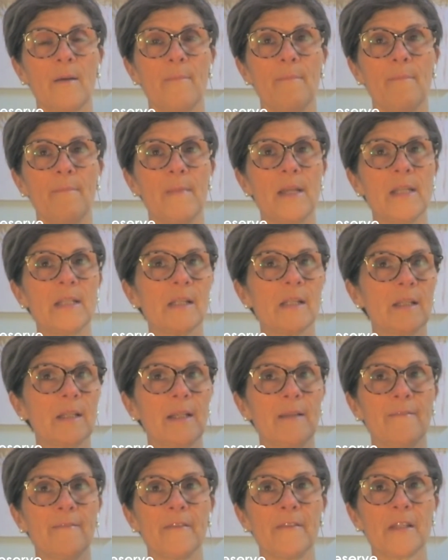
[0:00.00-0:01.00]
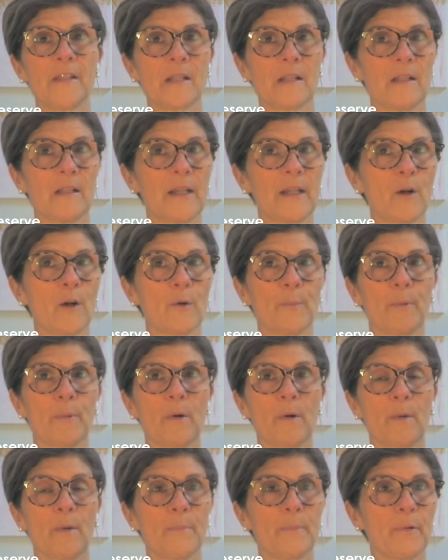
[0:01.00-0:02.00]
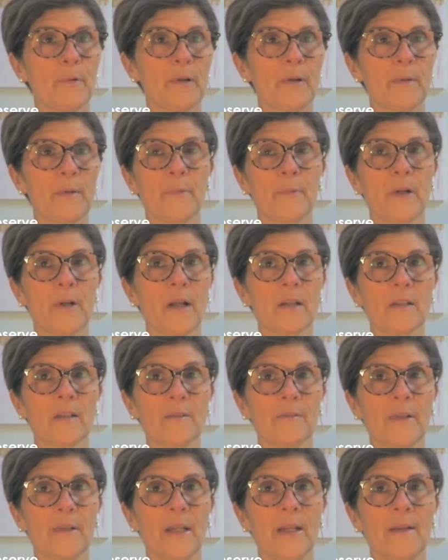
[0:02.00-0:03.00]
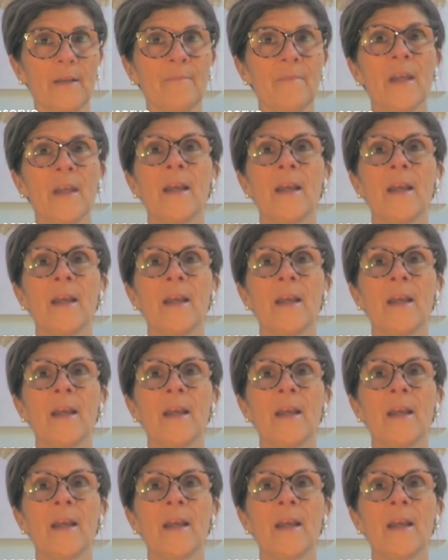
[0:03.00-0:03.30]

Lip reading: mentally, physically, or productively.